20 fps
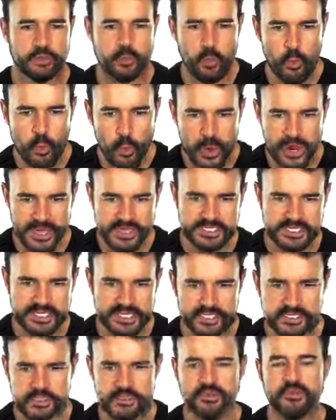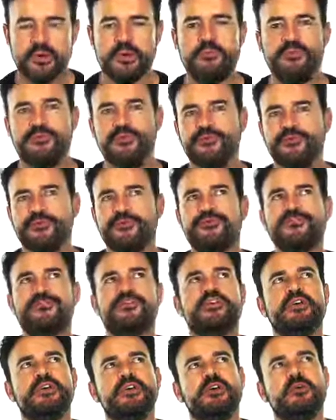We tend to
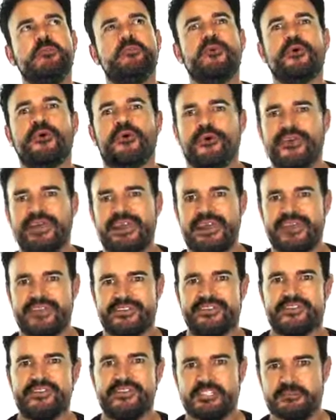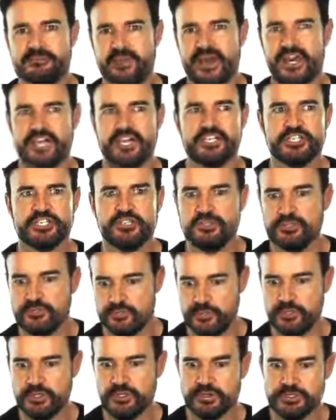abuse more or less in Spanish,
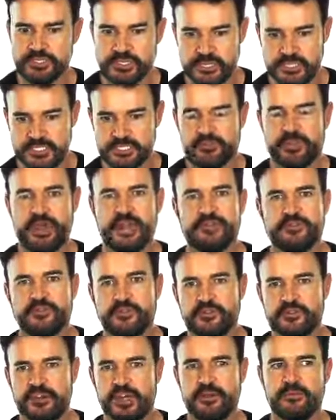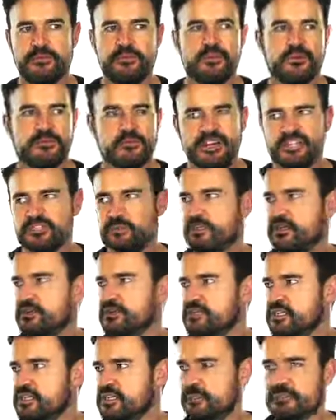because we use it in Spanish all the time, you know, más o
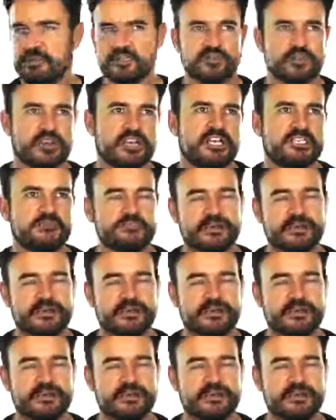menos 30 personas,